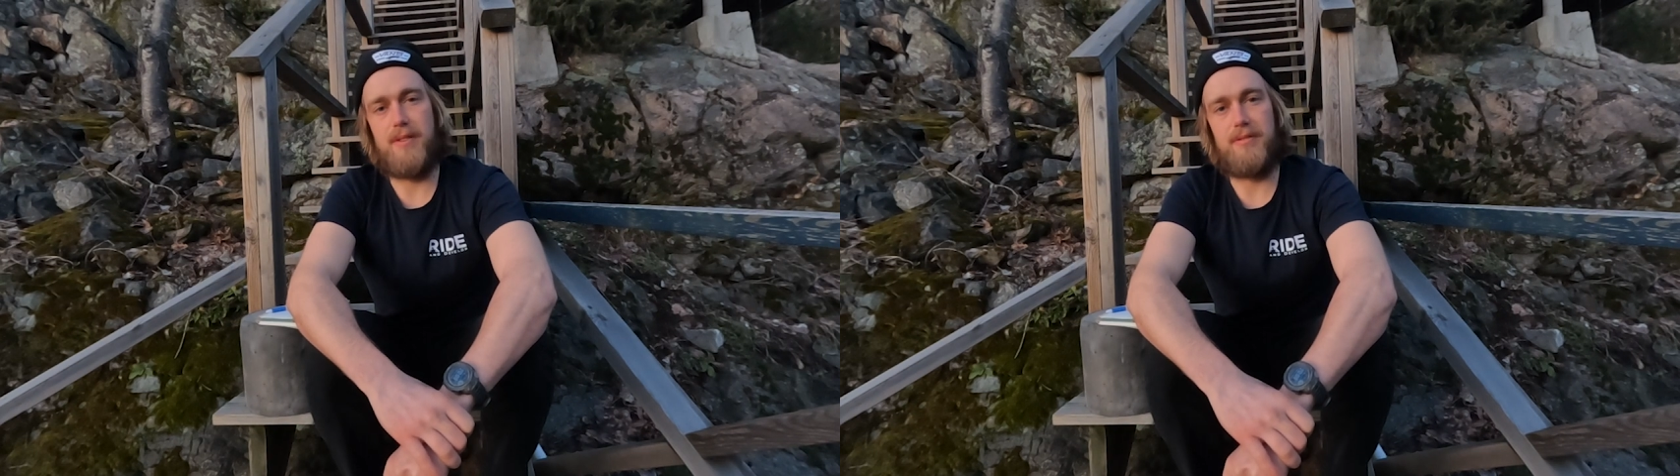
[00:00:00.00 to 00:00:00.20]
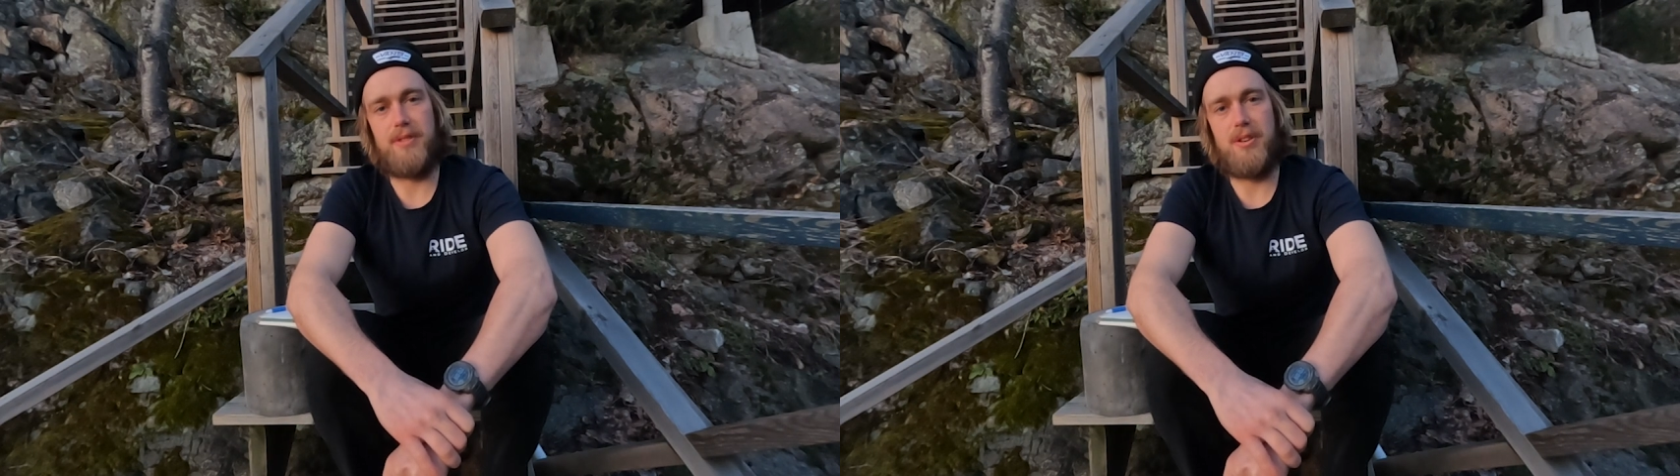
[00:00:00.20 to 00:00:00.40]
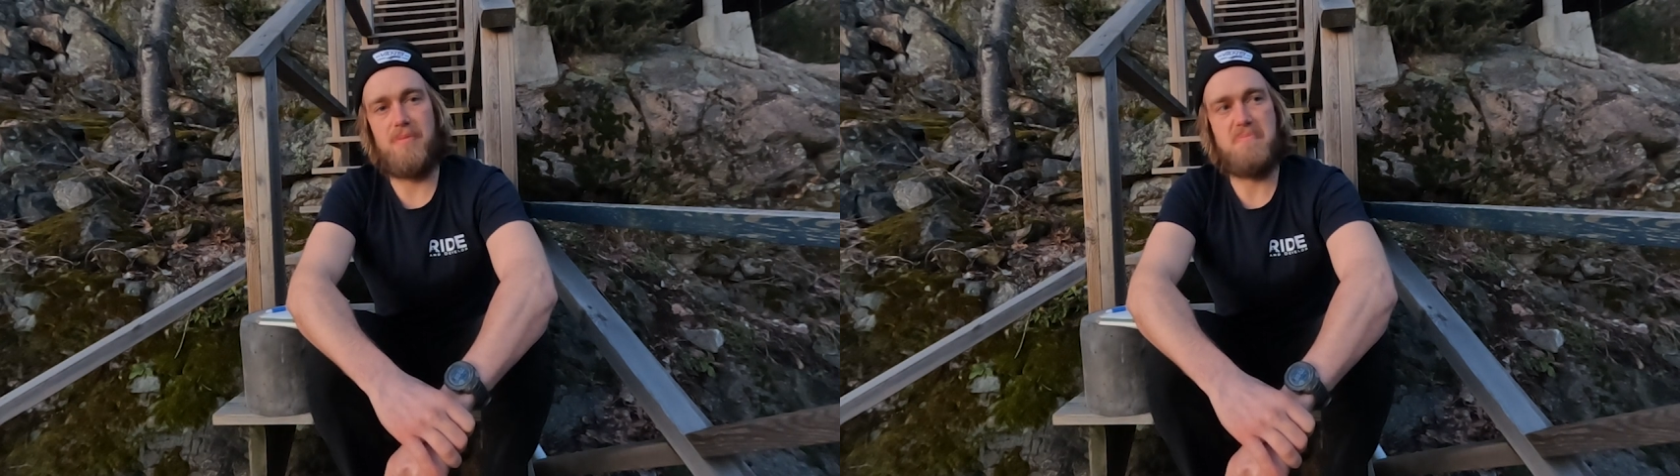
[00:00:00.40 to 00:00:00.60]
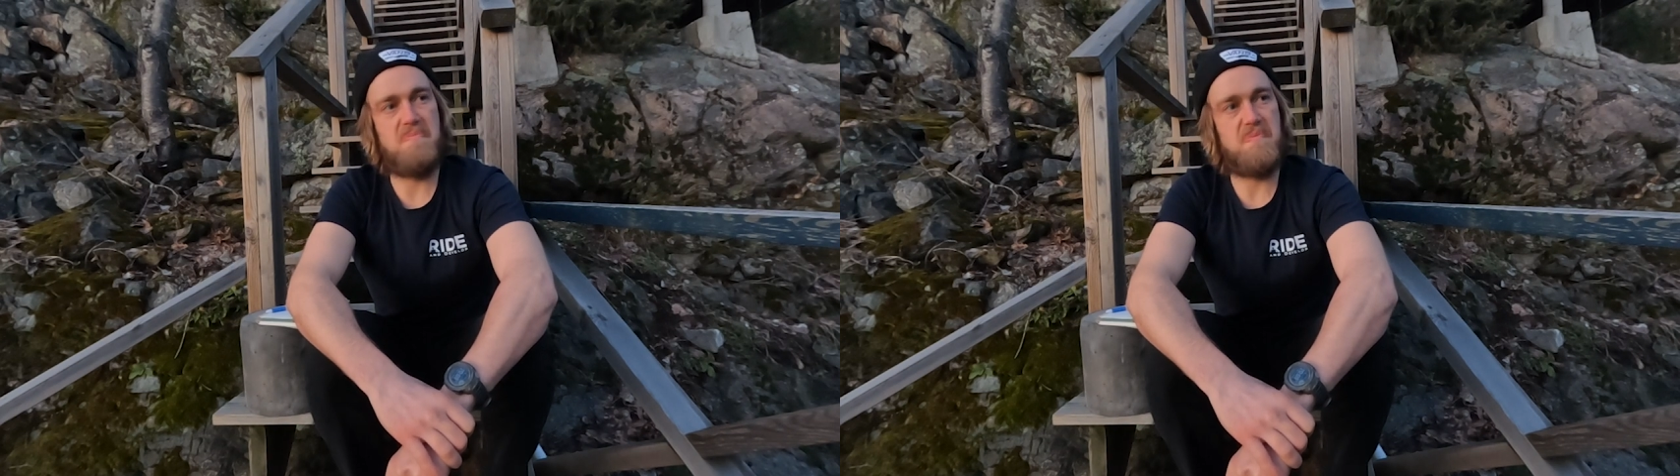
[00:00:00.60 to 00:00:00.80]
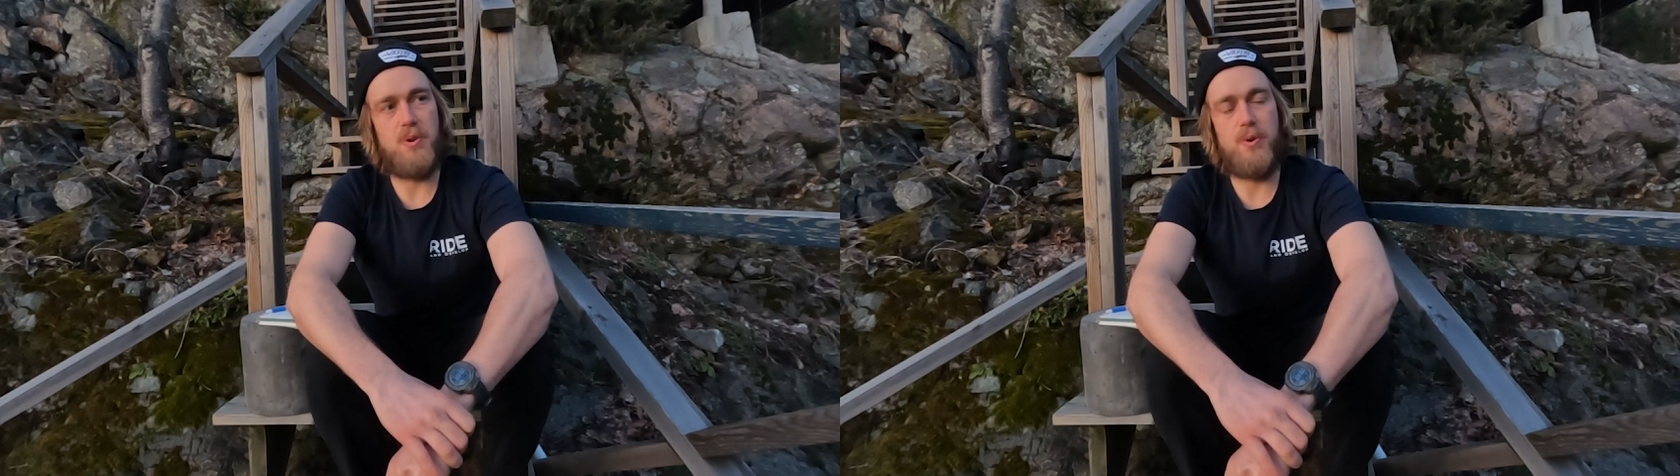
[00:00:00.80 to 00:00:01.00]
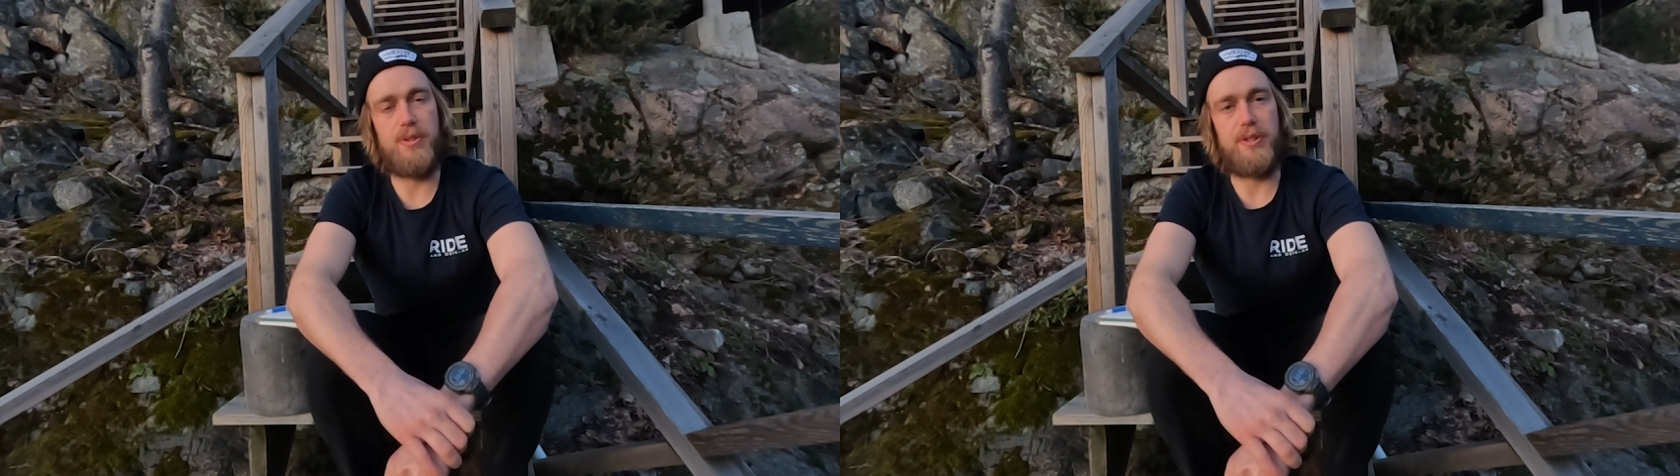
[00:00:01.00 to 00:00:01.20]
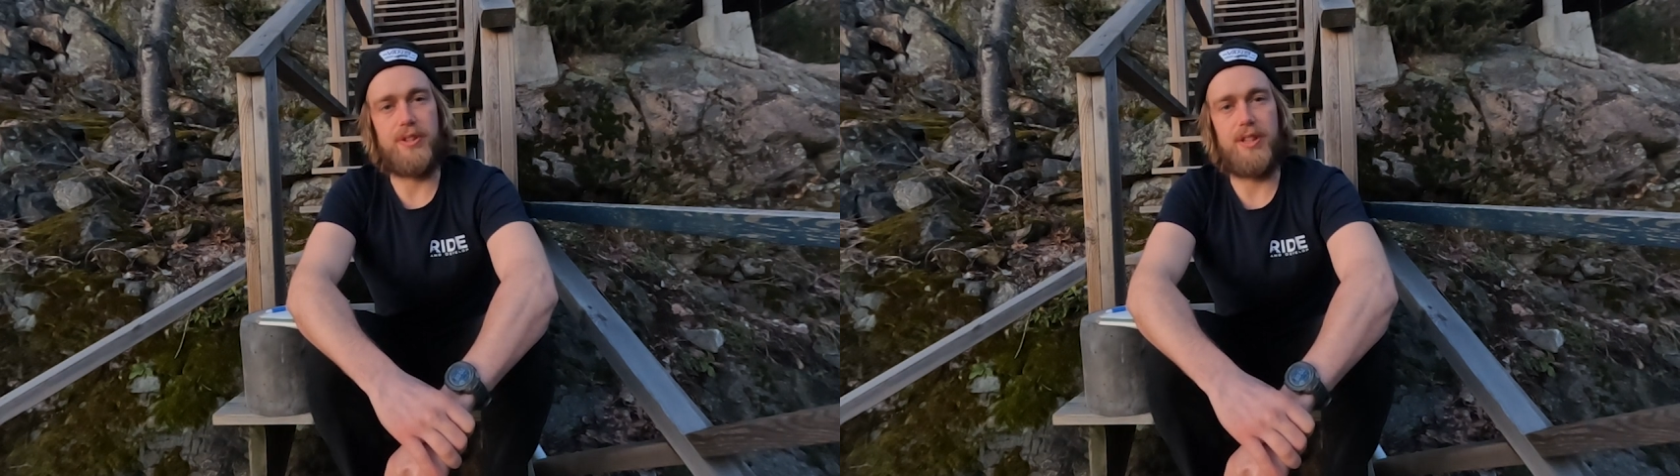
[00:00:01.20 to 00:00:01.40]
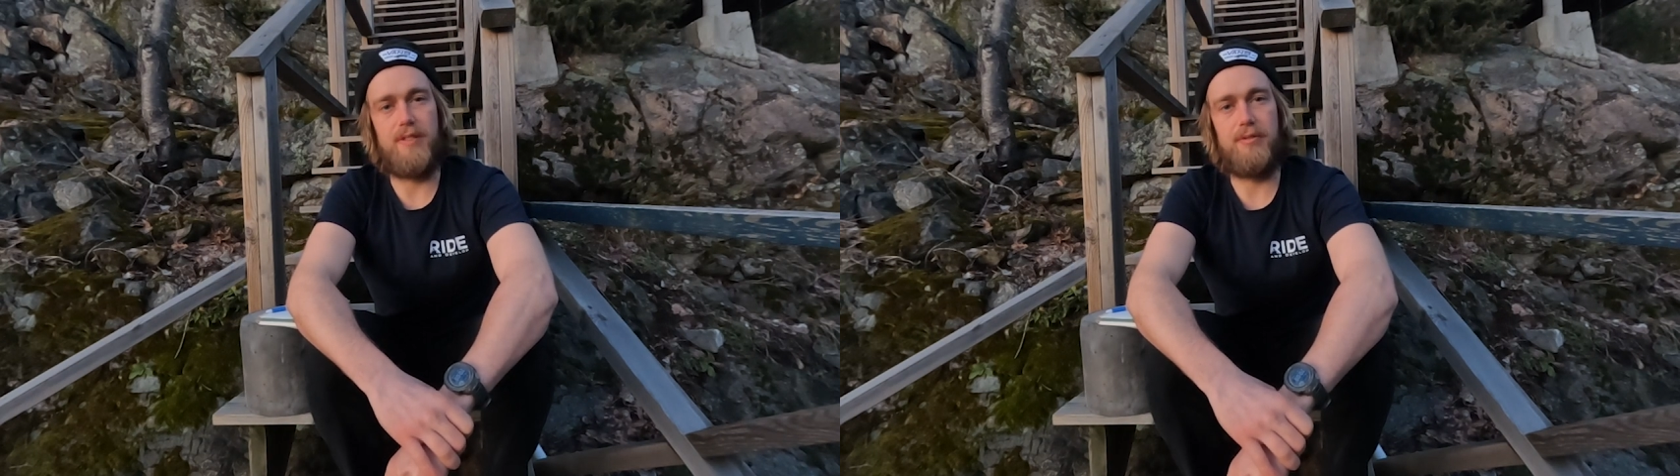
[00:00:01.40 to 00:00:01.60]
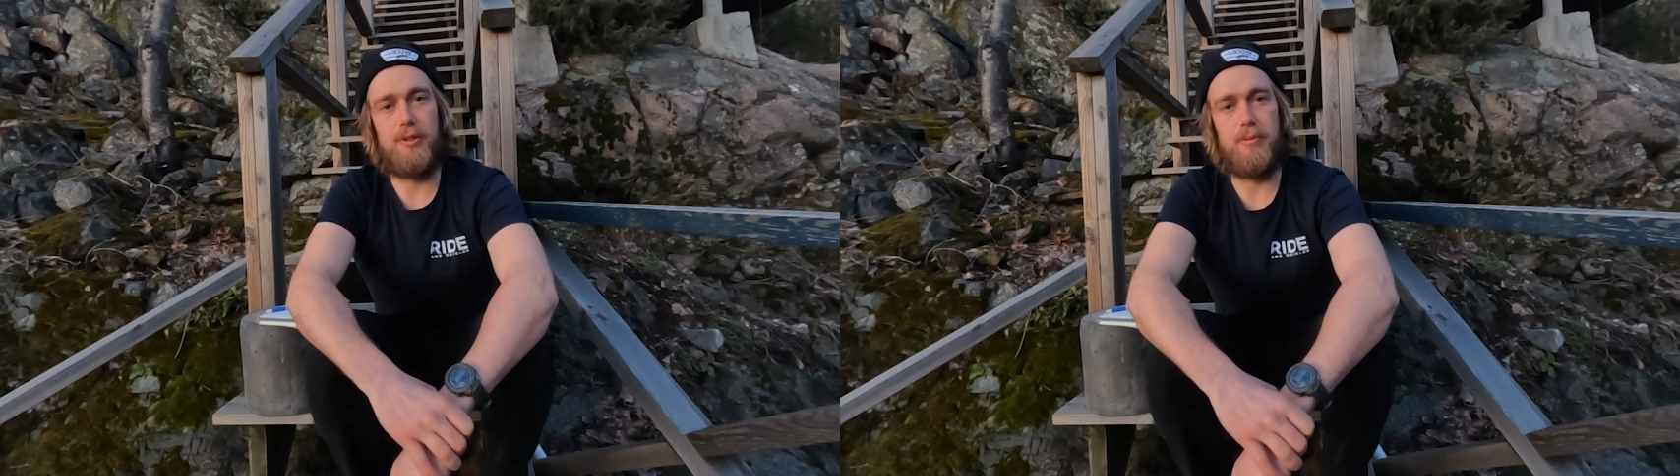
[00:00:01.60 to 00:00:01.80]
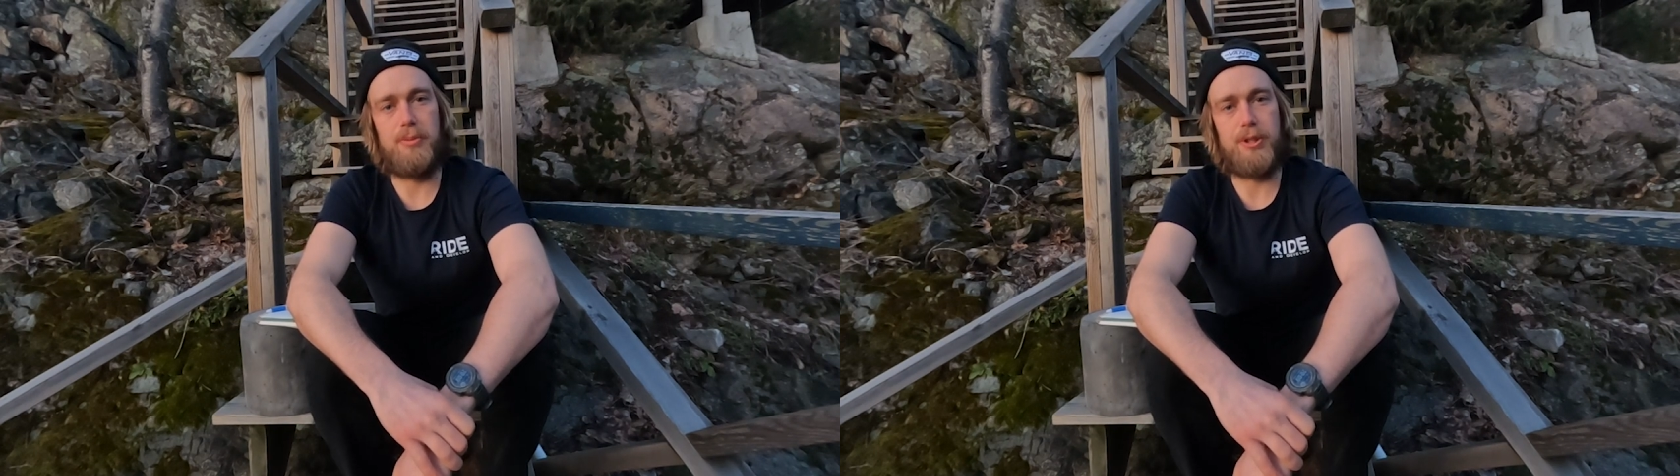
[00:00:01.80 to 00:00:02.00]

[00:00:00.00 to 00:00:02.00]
always got time for them.